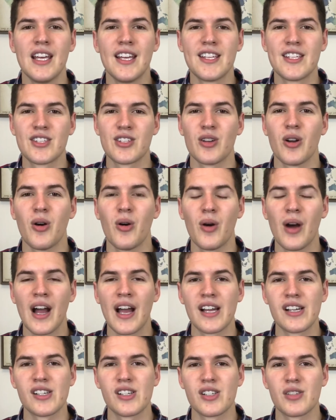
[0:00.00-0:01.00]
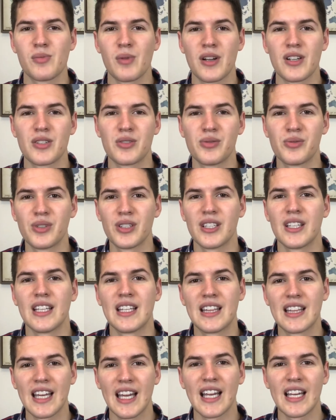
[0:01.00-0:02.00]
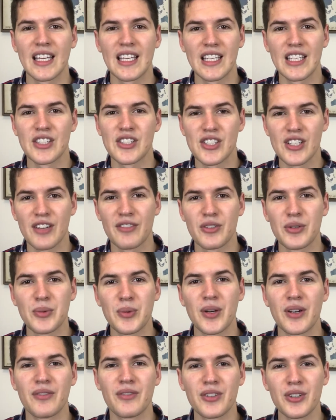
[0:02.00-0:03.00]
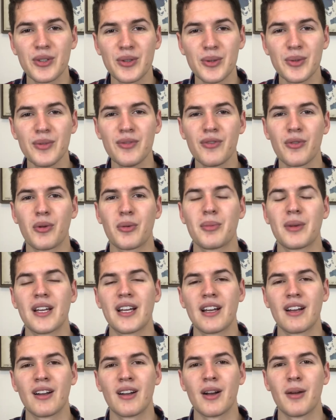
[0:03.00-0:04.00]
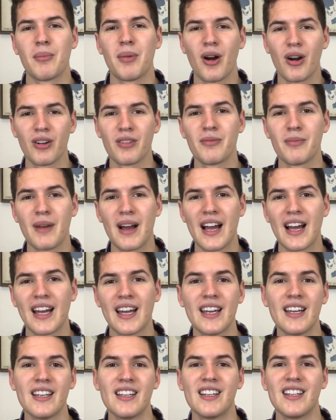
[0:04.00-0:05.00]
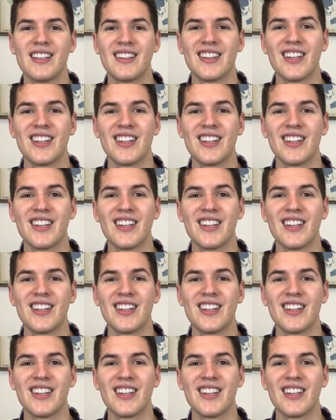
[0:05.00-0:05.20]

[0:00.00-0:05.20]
So I just want to really thank each and every one of you for being a part of my